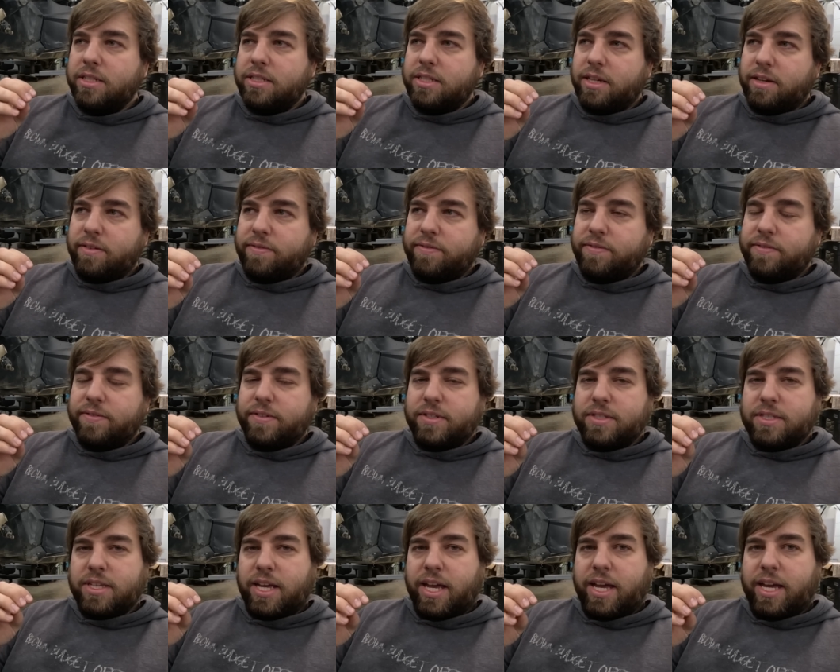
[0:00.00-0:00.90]
diff
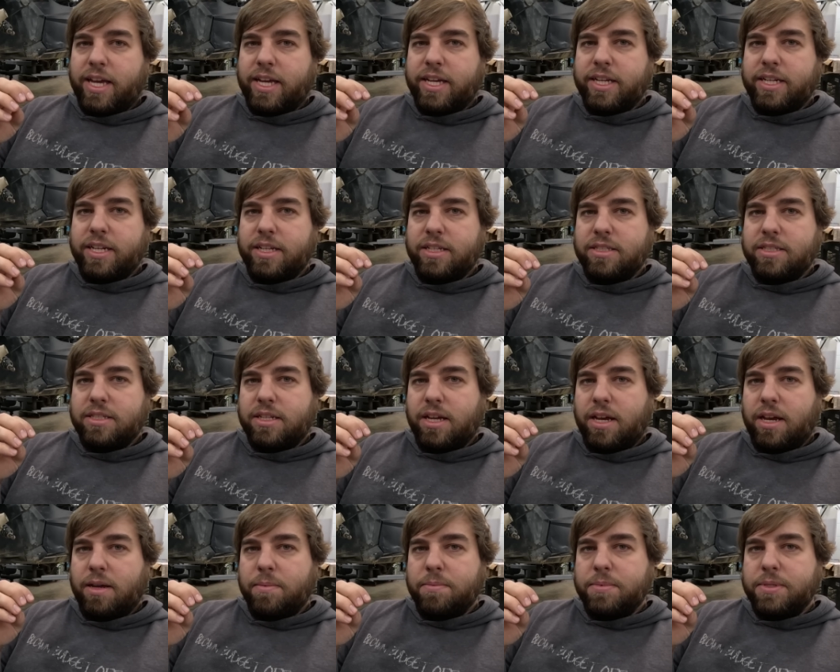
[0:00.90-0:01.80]
side
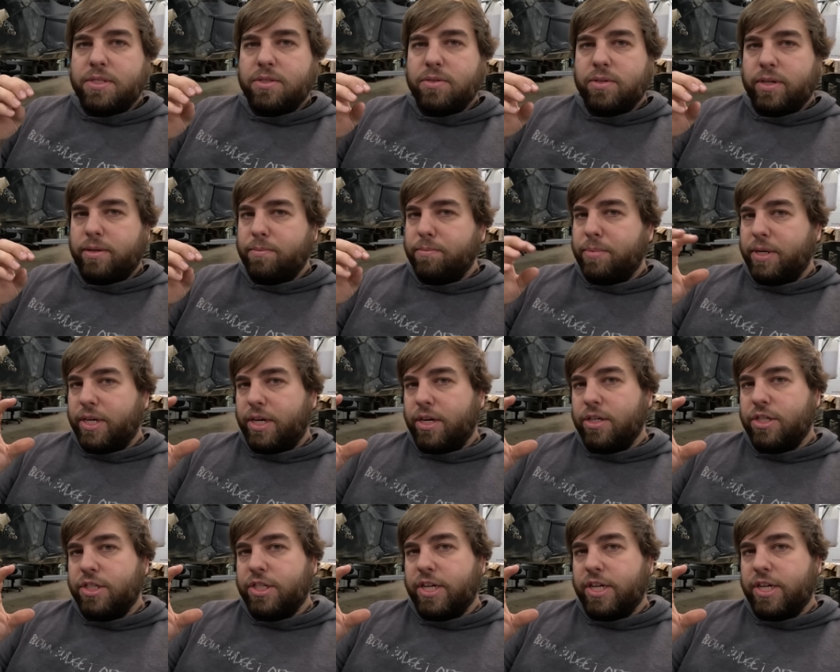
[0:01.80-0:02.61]
stubs to a bigger